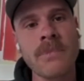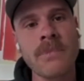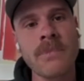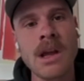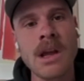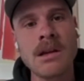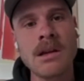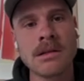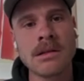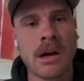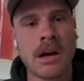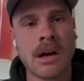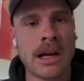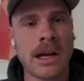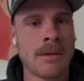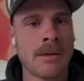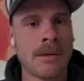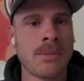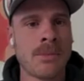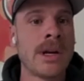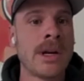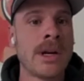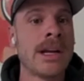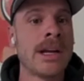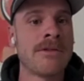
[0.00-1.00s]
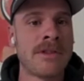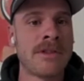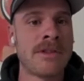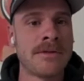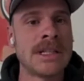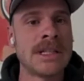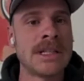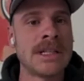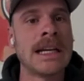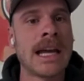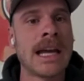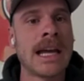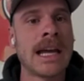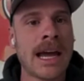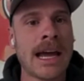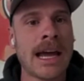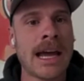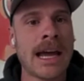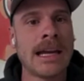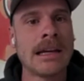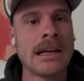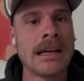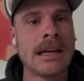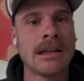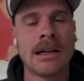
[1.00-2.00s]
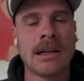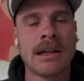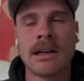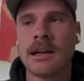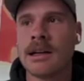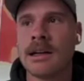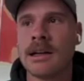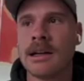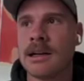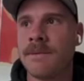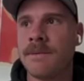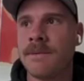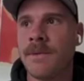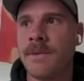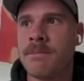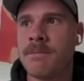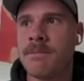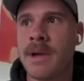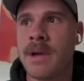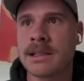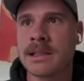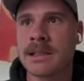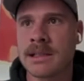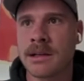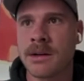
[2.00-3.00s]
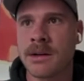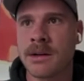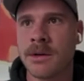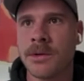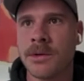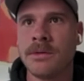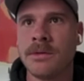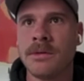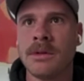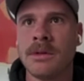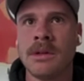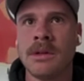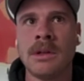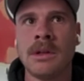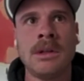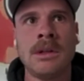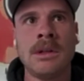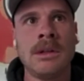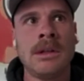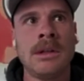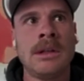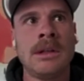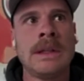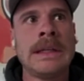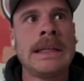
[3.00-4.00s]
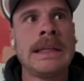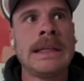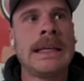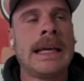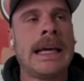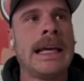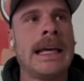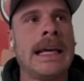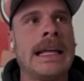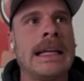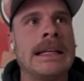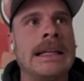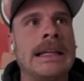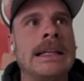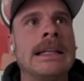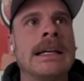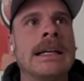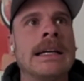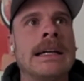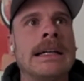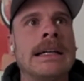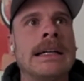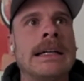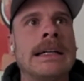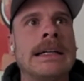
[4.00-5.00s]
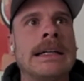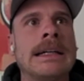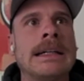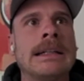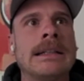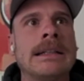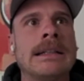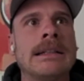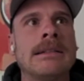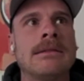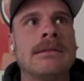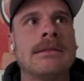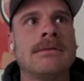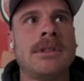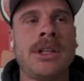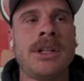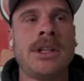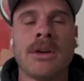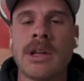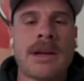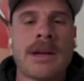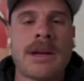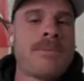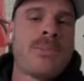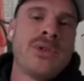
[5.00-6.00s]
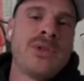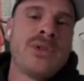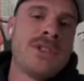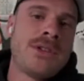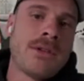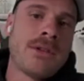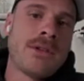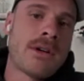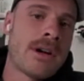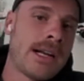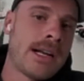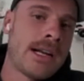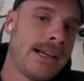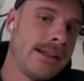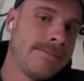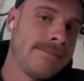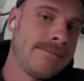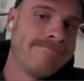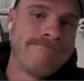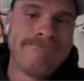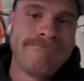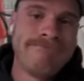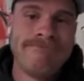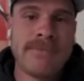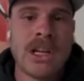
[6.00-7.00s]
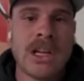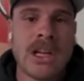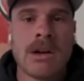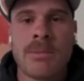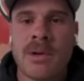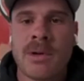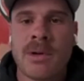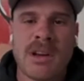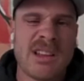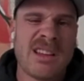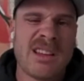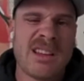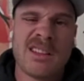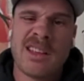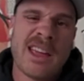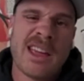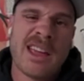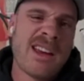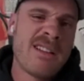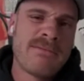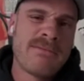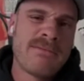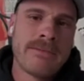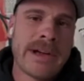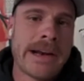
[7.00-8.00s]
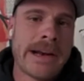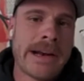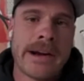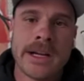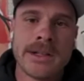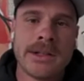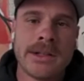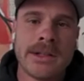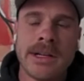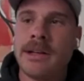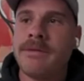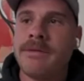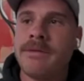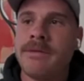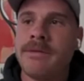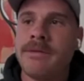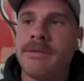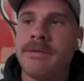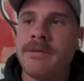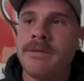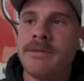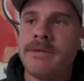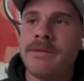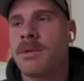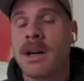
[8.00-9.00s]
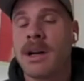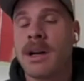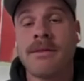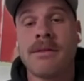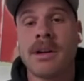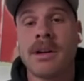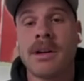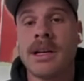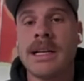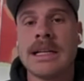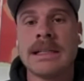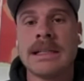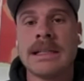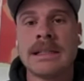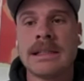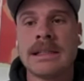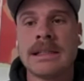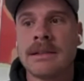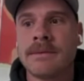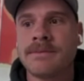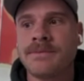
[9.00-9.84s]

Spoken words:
So I end up winning a 15K in Mexico, and that puts you already, probably like 800, 850, whatever it is.